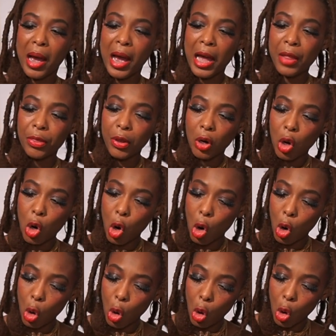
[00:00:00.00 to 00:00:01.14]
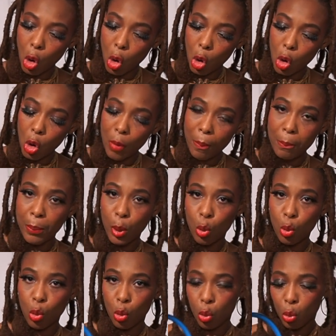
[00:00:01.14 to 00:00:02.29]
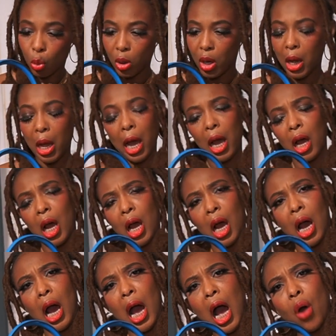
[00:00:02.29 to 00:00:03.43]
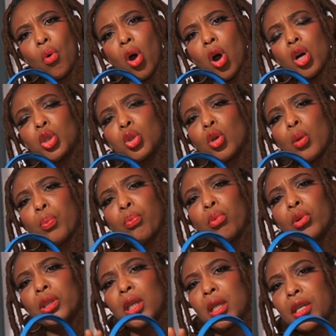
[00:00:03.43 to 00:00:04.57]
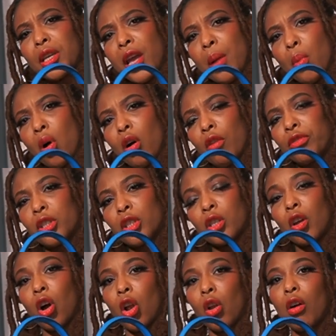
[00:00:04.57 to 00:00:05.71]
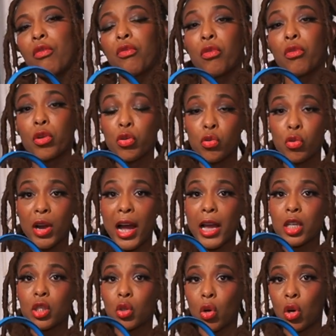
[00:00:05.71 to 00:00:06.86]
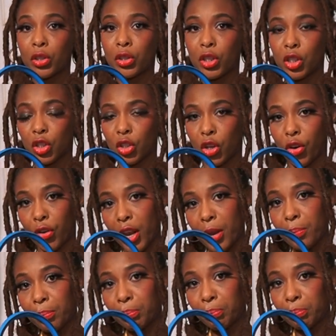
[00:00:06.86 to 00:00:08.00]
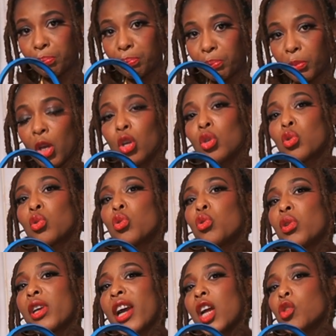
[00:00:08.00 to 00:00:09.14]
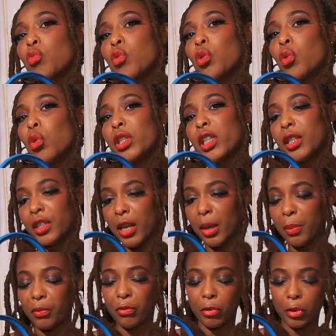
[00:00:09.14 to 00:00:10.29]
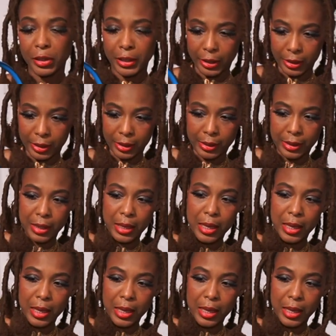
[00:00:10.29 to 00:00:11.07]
and the color blue. I will also put the name of this color for you guys on the screen so you guys will know the name for this.